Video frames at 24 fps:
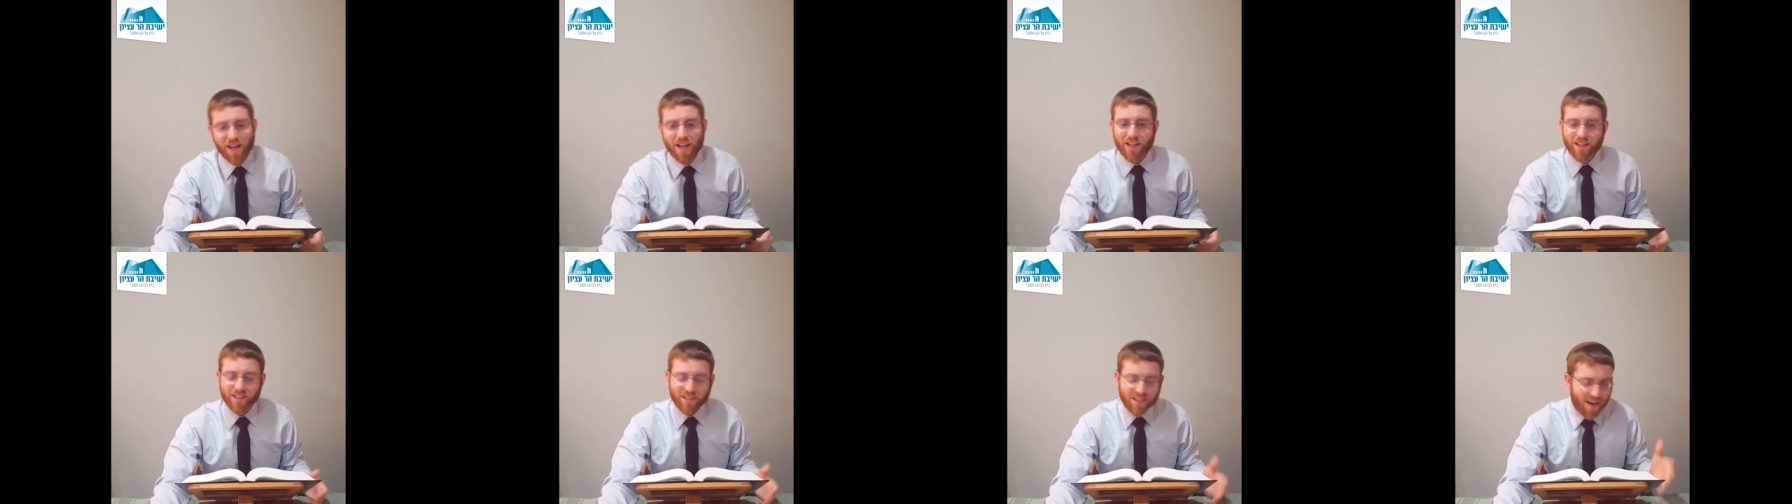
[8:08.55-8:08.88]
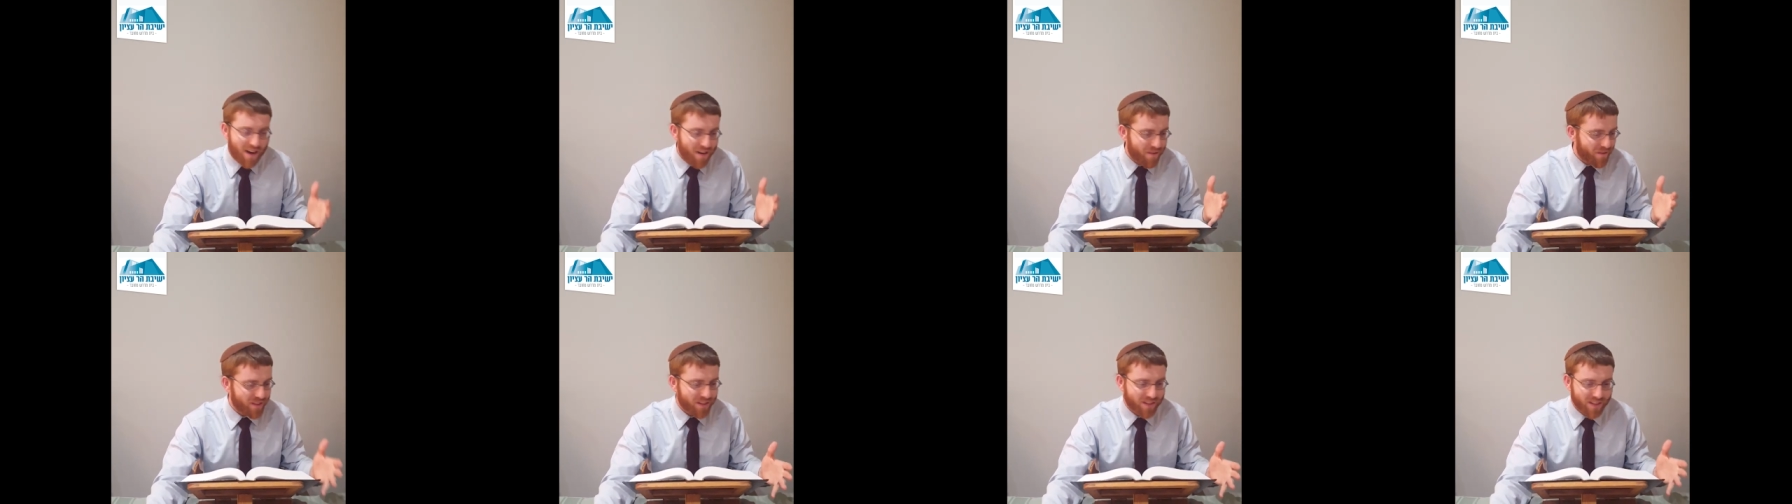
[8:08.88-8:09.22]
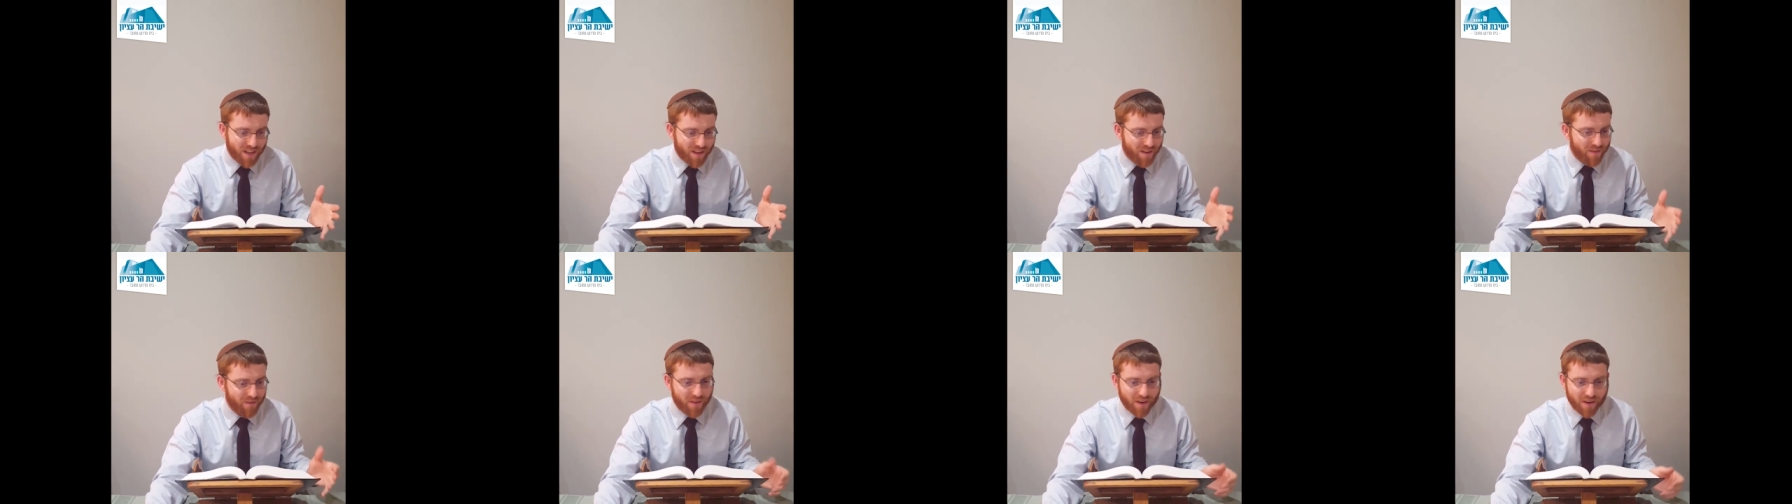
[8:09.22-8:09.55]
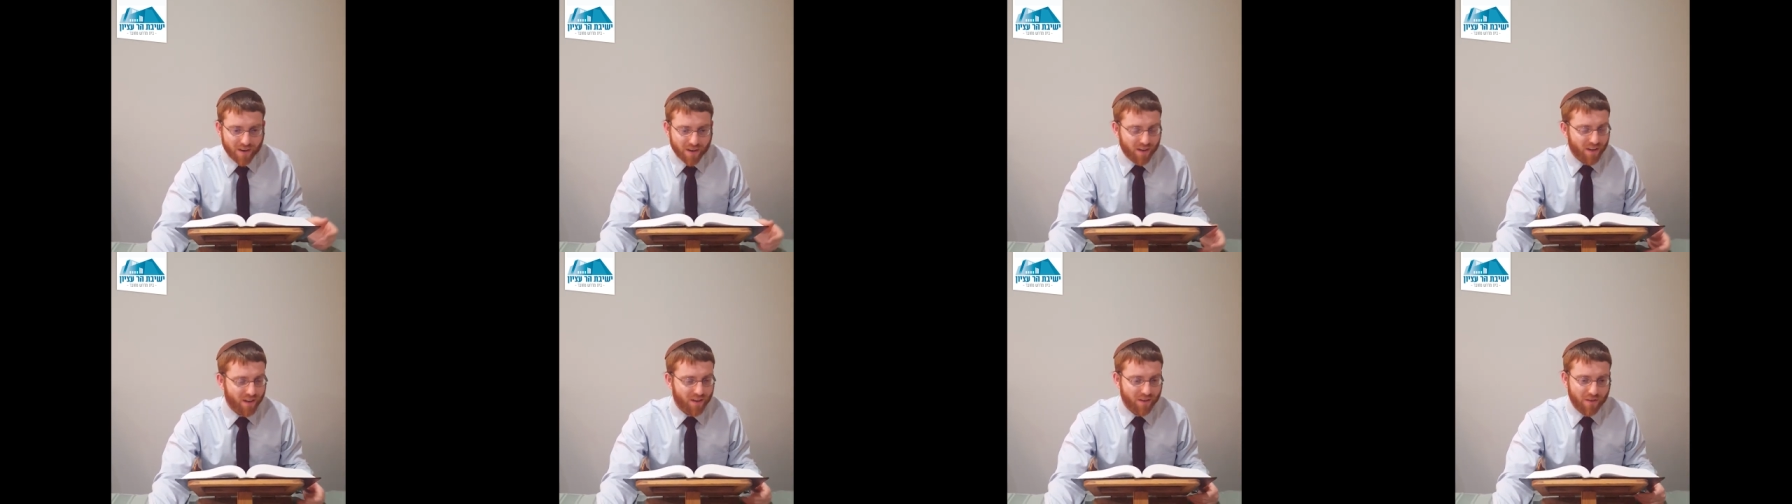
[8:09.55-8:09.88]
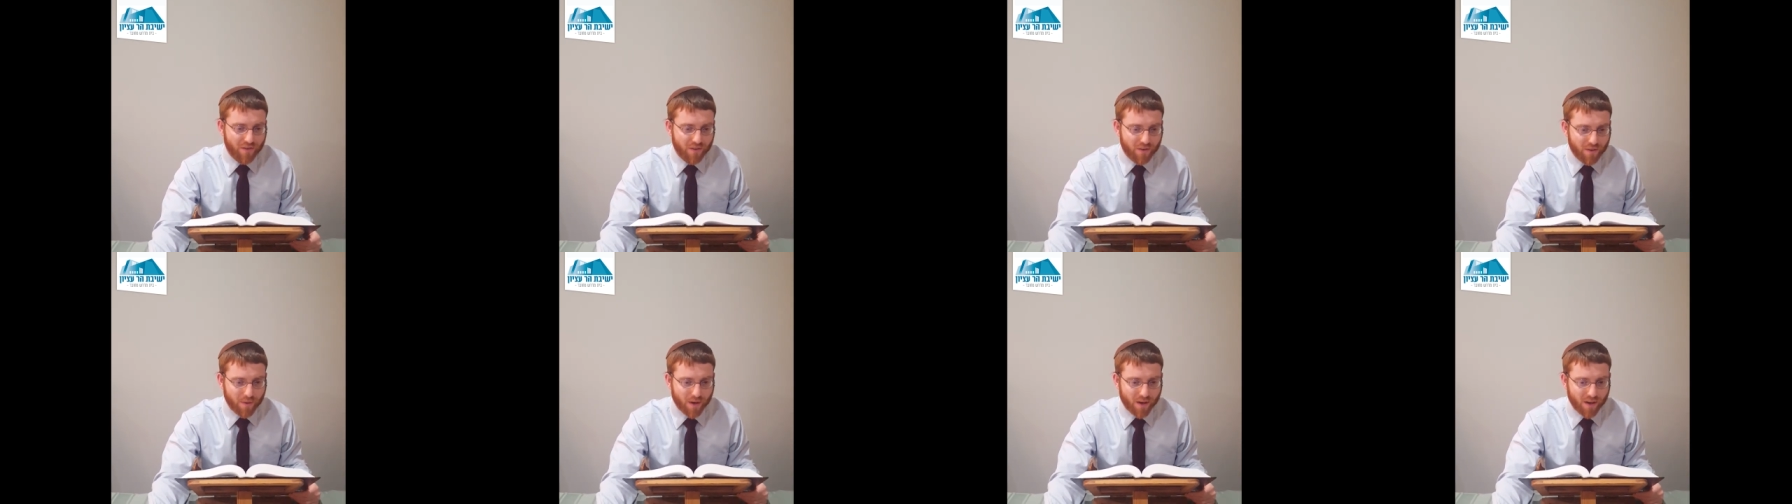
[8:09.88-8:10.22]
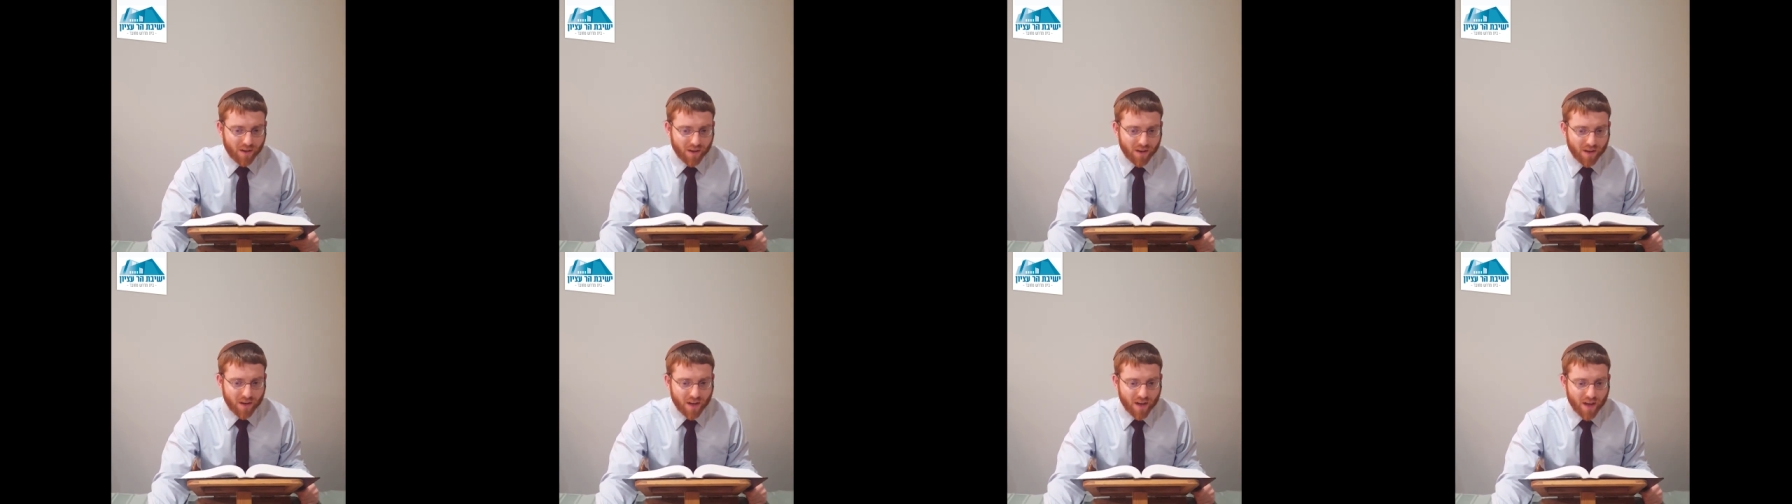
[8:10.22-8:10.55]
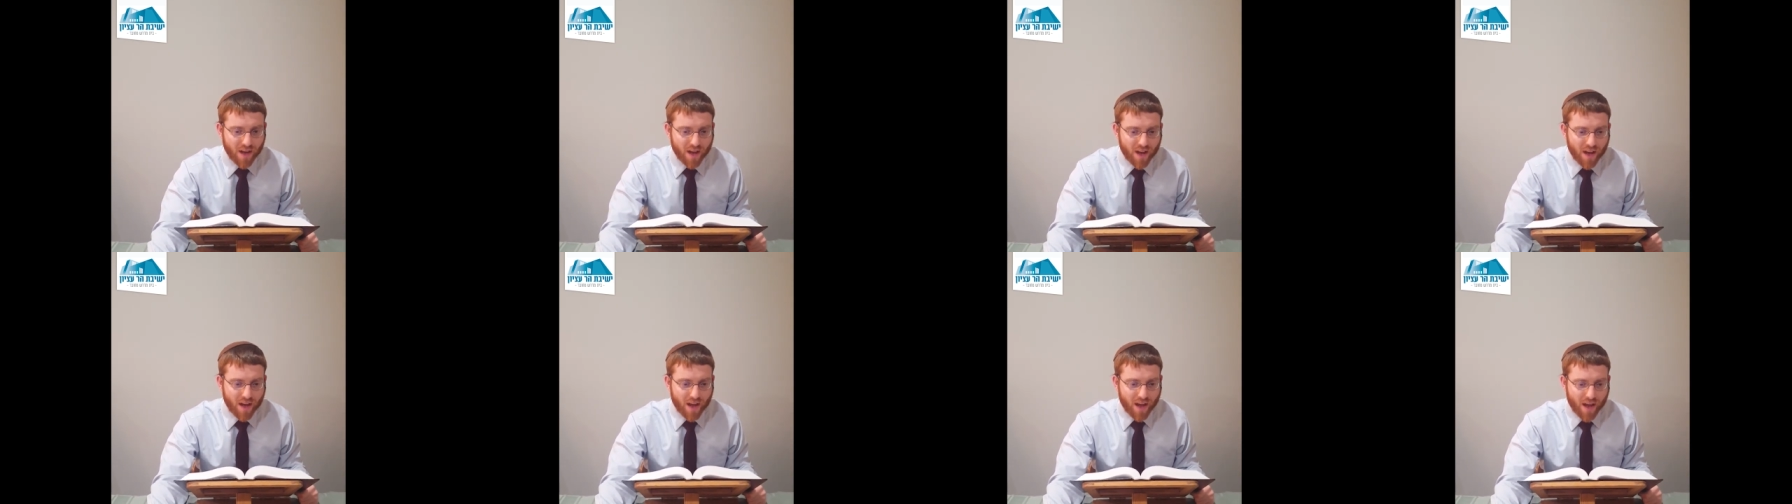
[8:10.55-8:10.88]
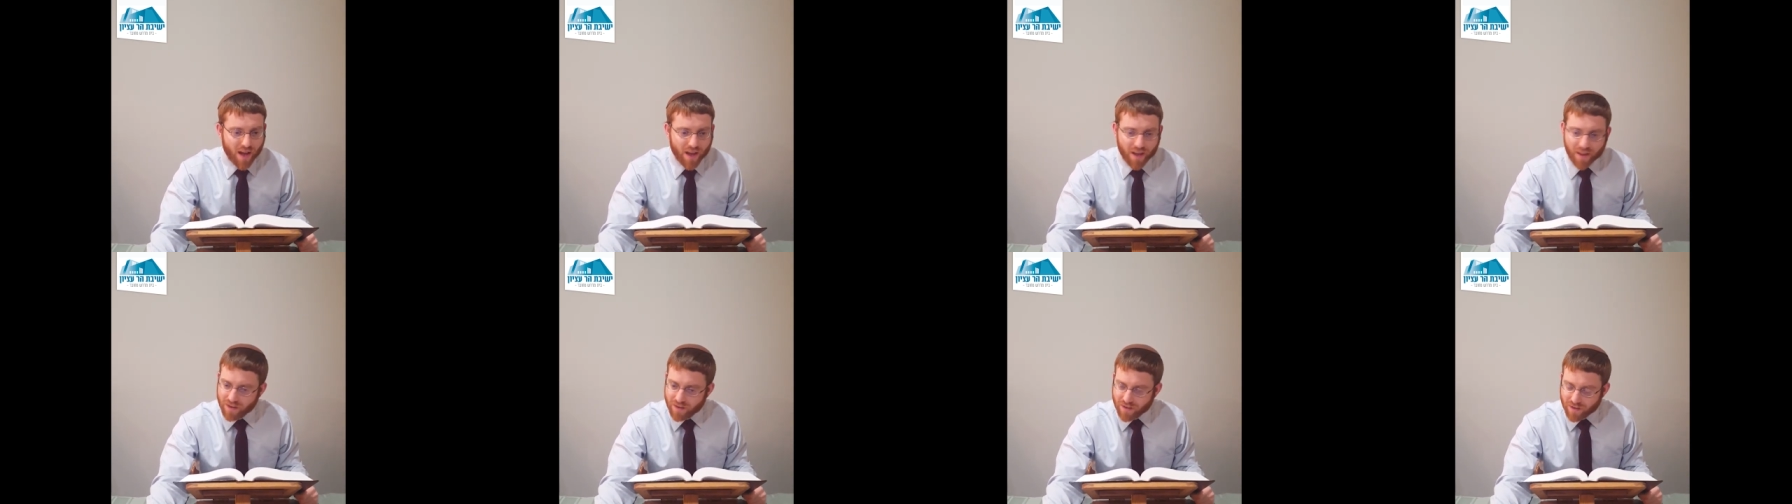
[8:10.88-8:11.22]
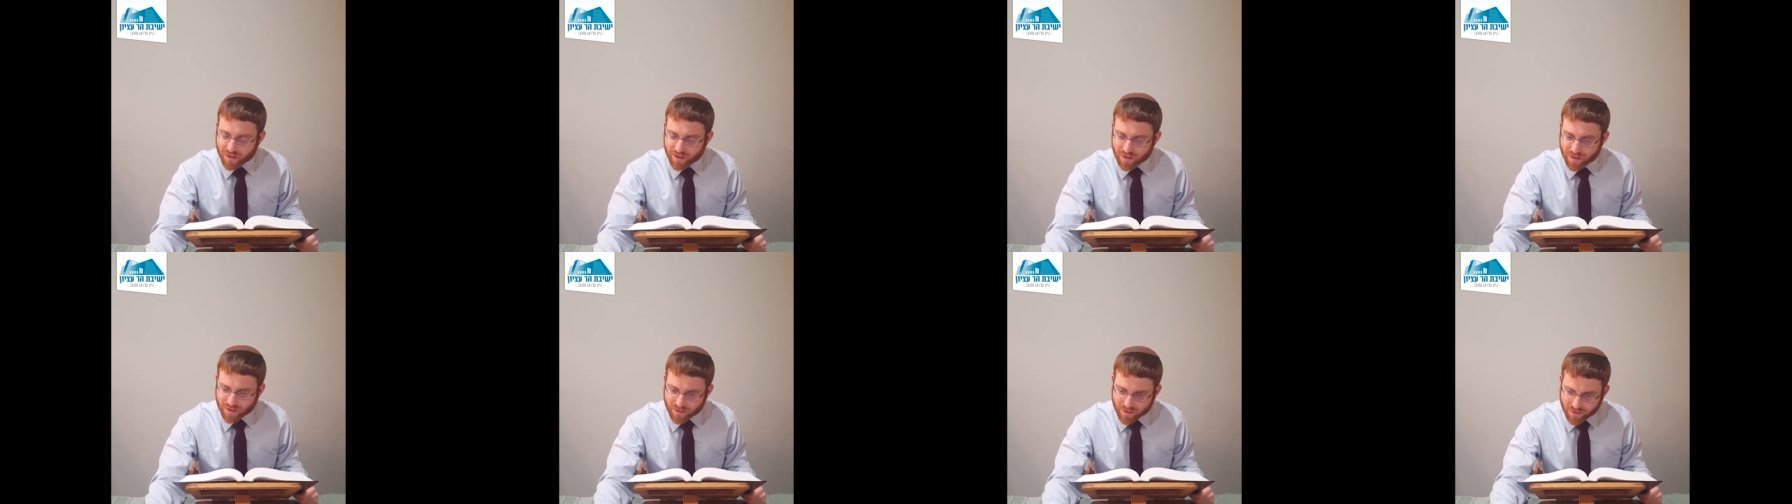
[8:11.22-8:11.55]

That's obviously a very charif gemara, and